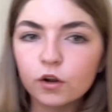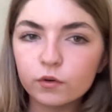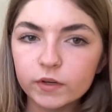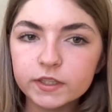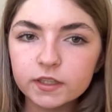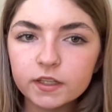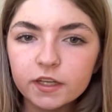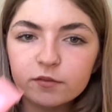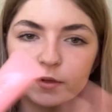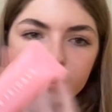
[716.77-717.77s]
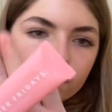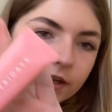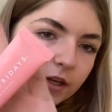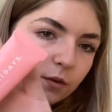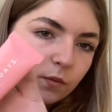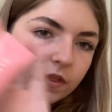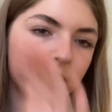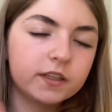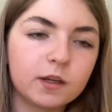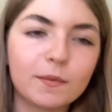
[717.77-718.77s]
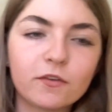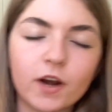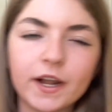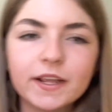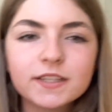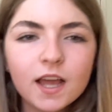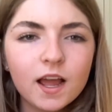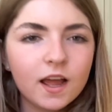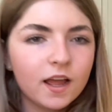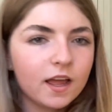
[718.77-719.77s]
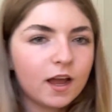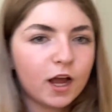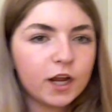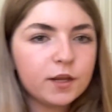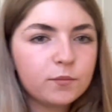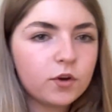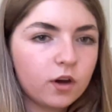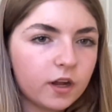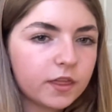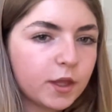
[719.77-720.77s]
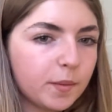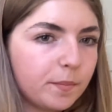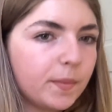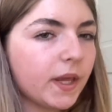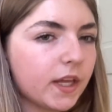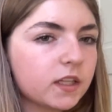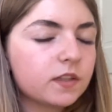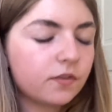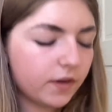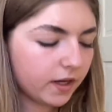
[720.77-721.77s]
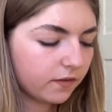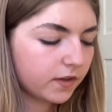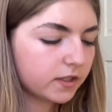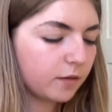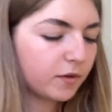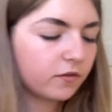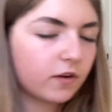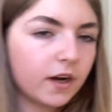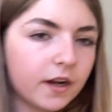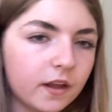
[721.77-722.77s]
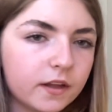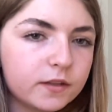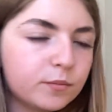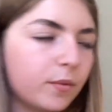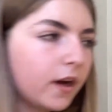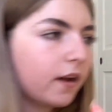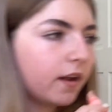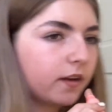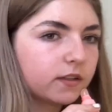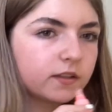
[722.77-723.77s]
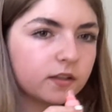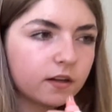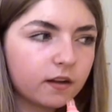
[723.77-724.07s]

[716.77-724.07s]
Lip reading: Recently, I've been going in with the Summer Fridays. I am not the biggest fan of the Summer Fridays, but